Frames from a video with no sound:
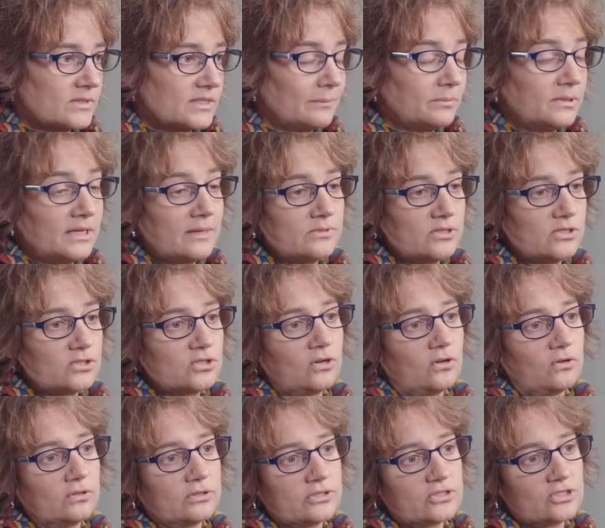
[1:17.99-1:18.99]
Sometimes
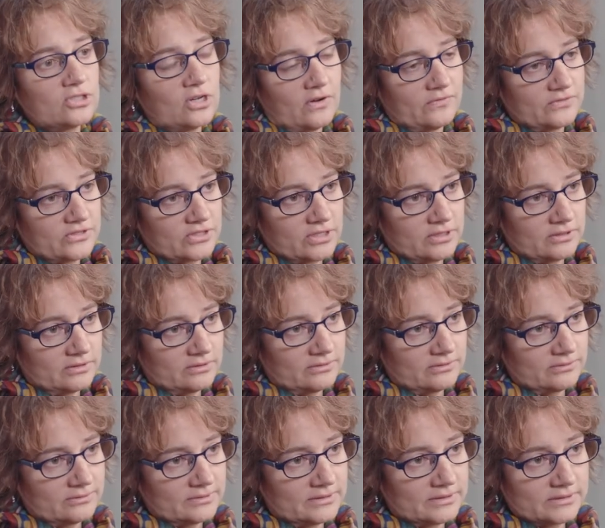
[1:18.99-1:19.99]
it's called a soft
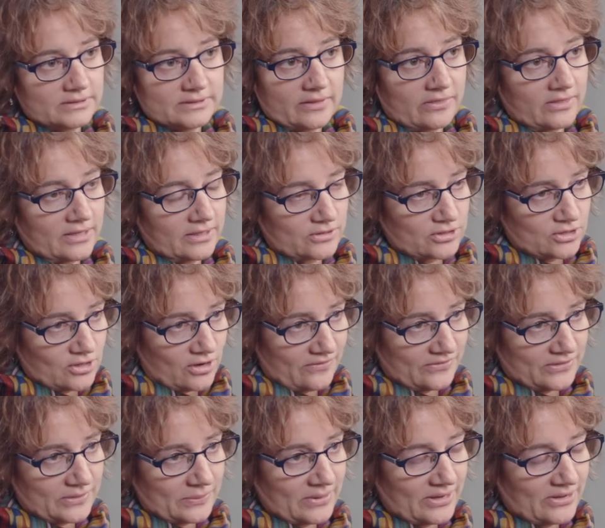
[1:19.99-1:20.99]
skill. There's nothing
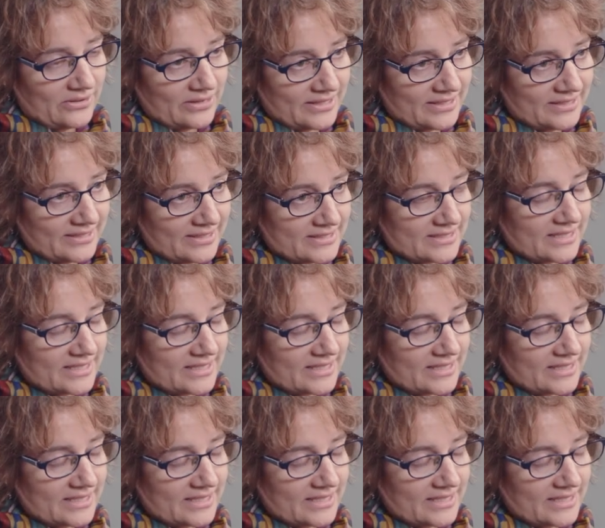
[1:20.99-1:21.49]
soft about it.